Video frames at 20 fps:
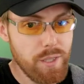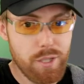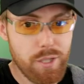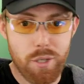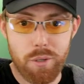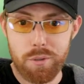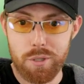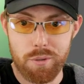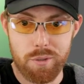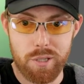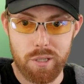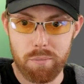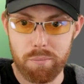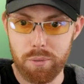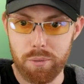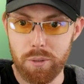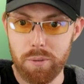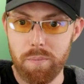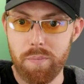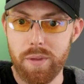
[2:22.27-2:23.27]
Don't do
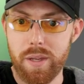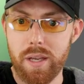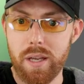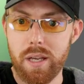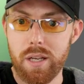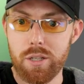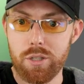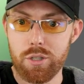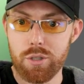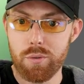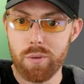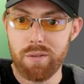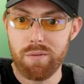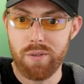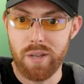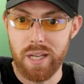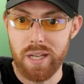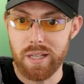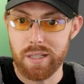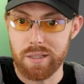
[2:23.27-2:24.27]
simple, do
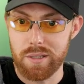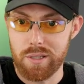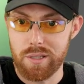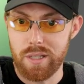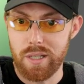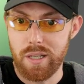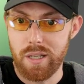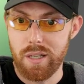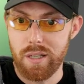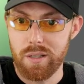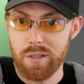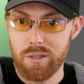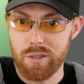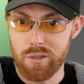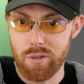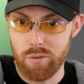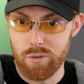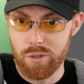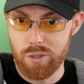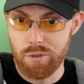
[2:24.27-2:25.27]
advanced.
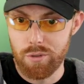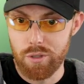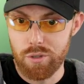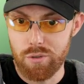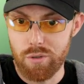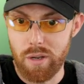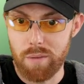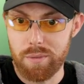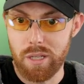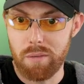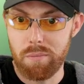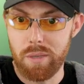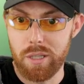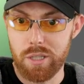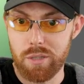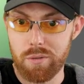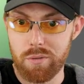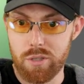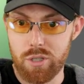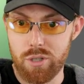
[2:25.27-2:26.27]
So do the drop down
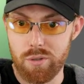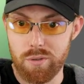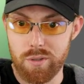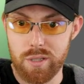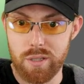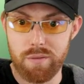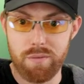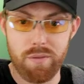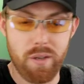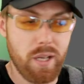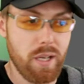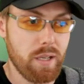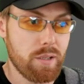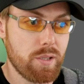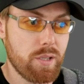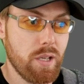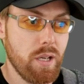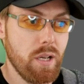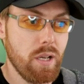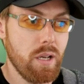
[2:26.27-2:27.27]
menu and choose
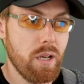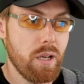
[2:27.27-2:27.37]
advanced.